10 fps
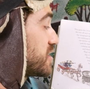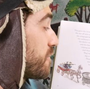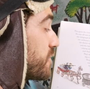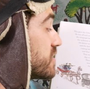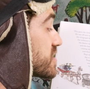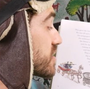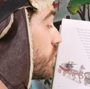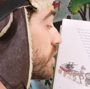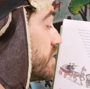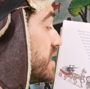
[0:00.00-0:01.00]
the first
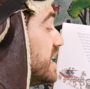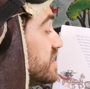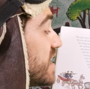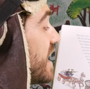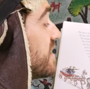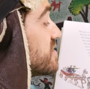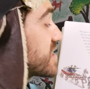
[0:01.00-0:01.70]
corner neat and